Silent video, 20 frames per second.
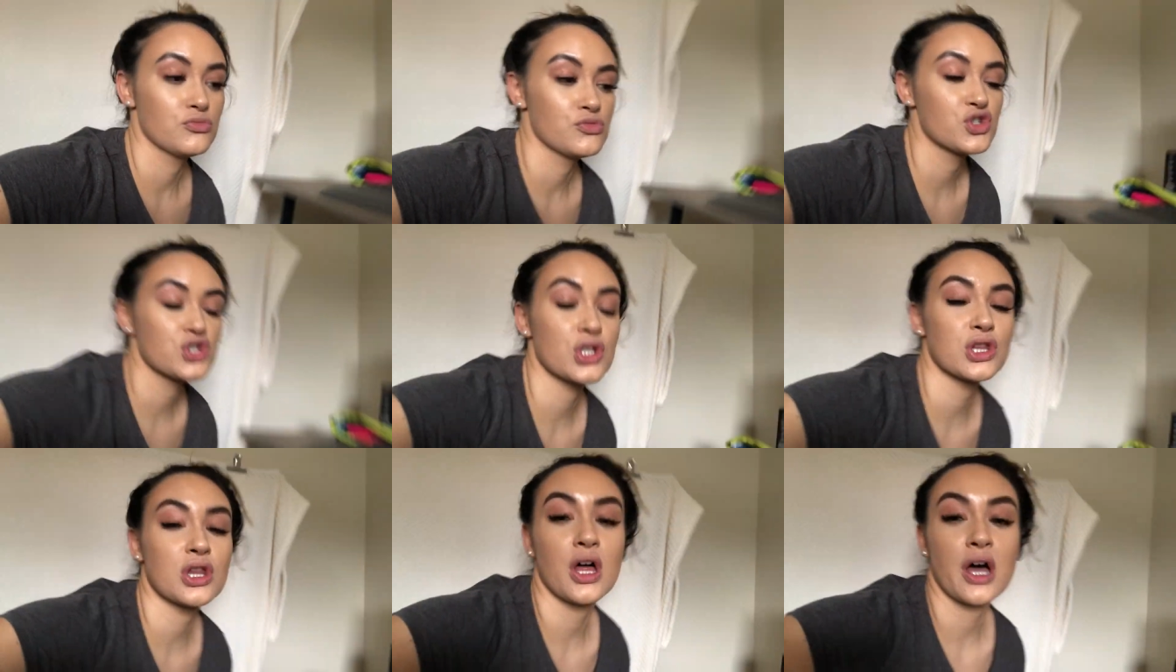
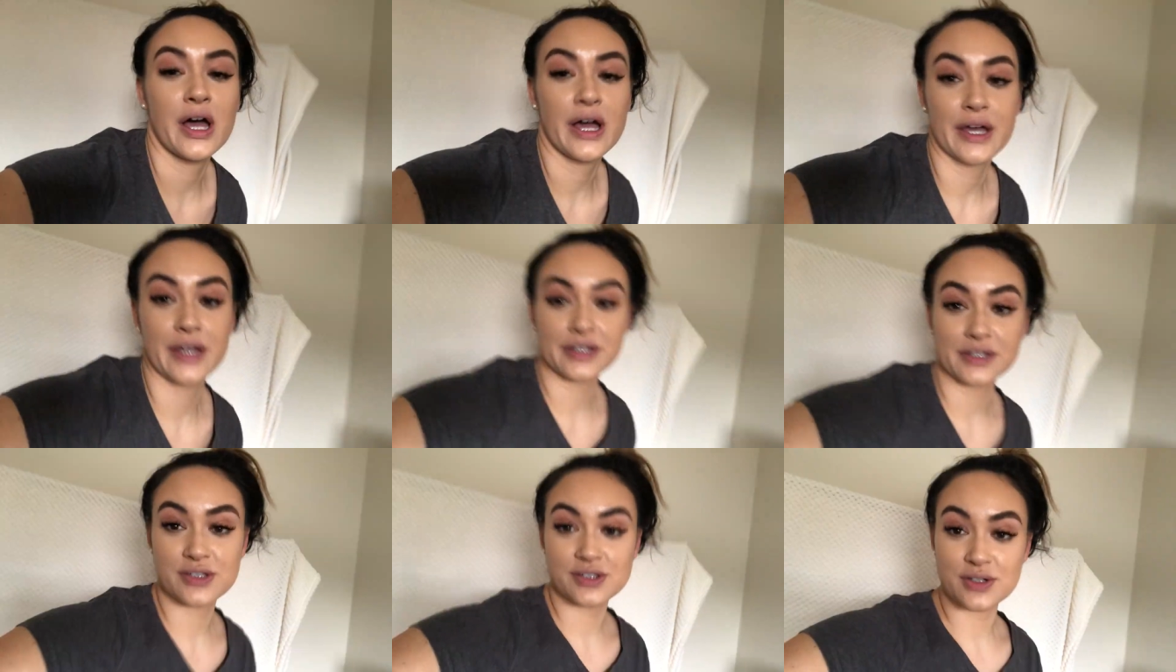
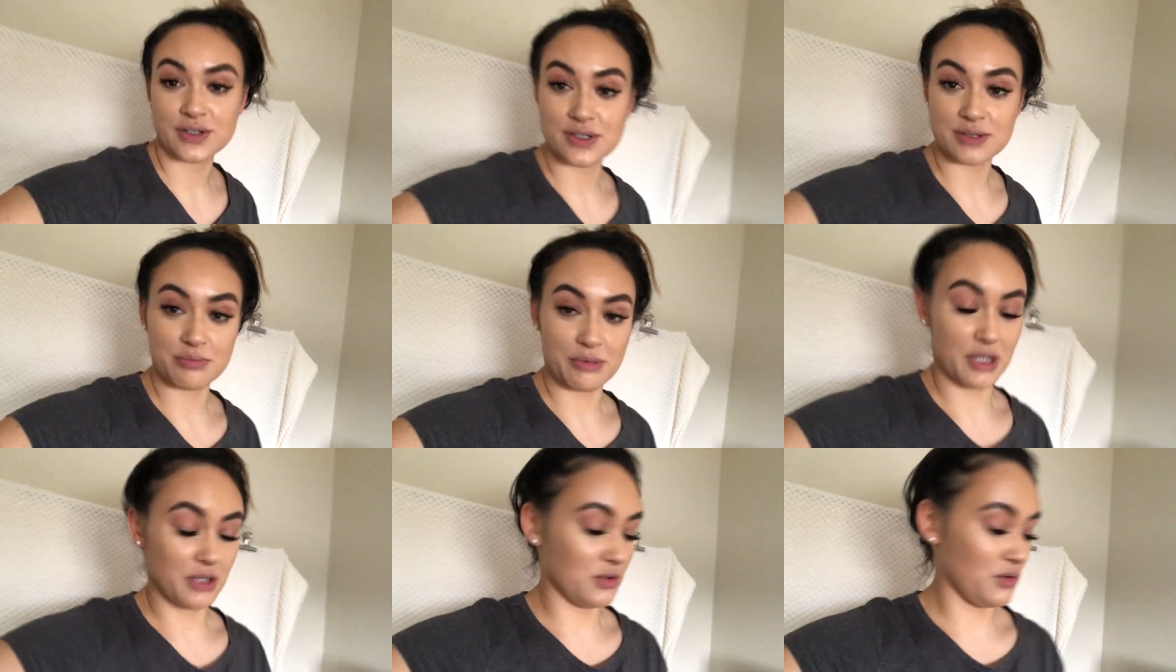July, so
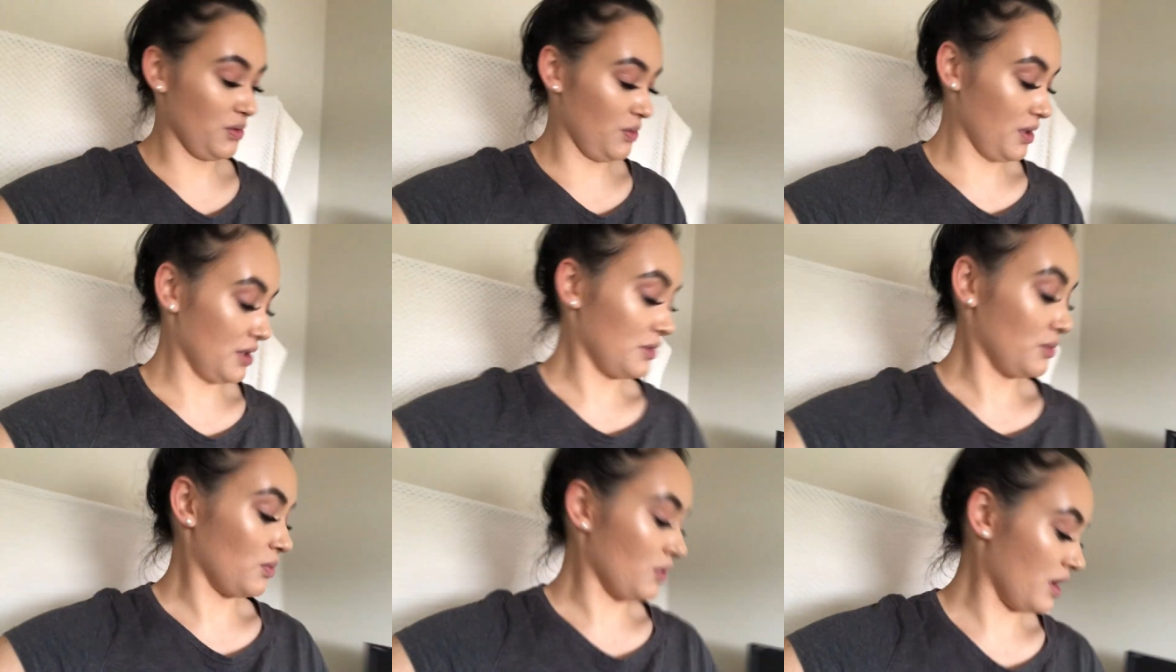it's been
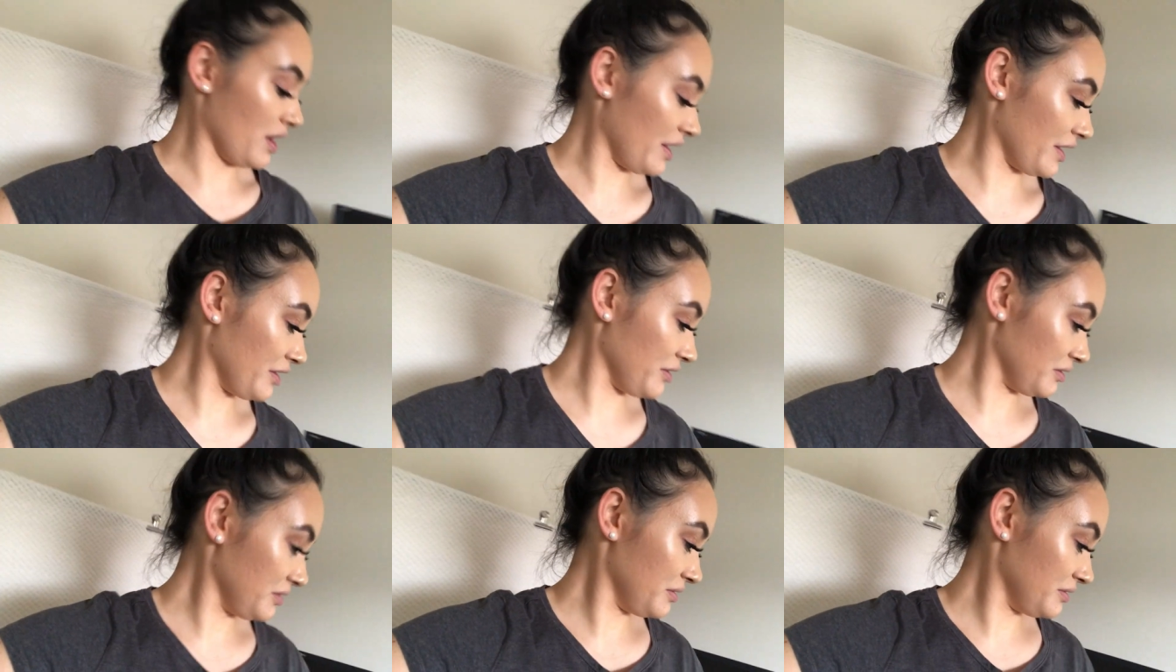quite a
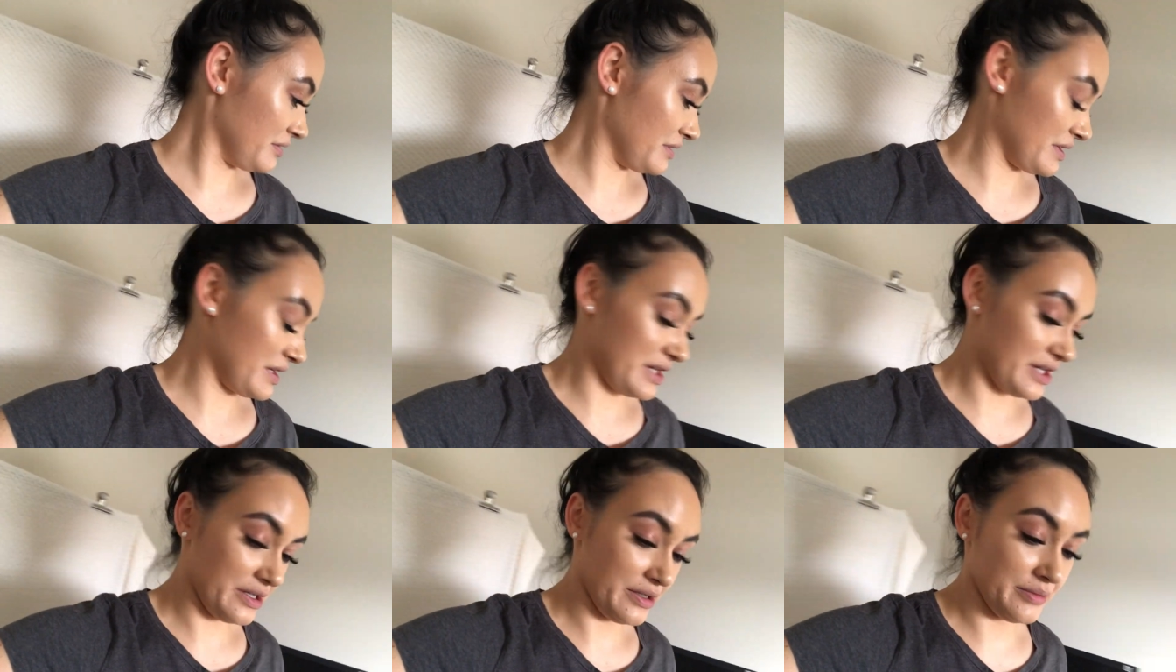while.
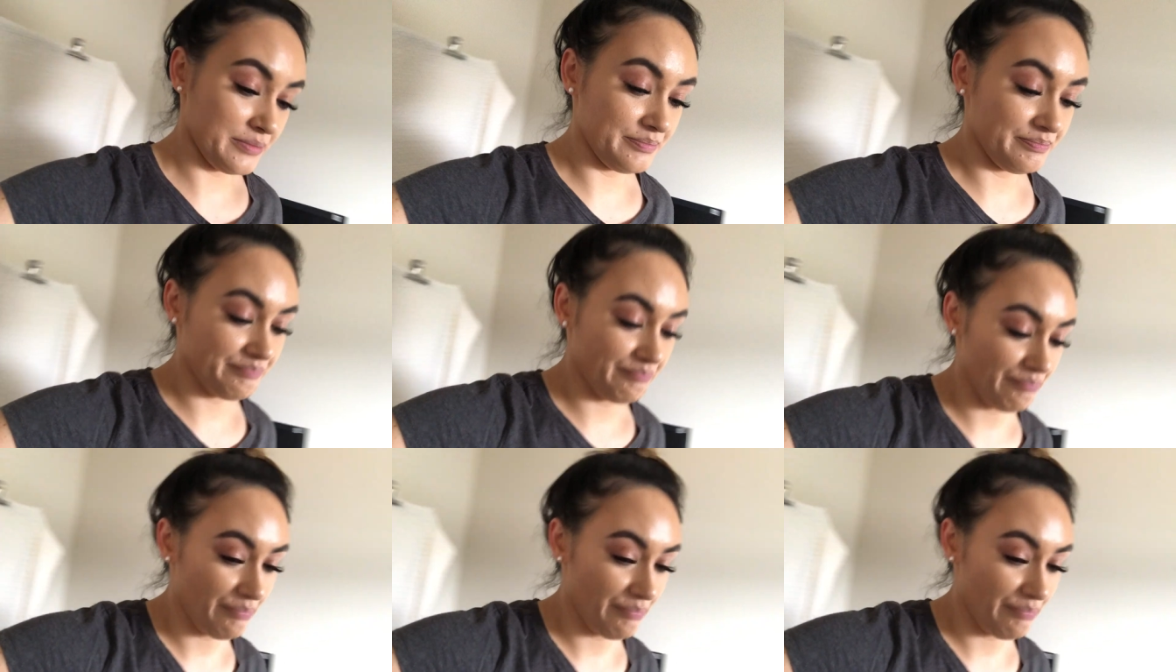Um,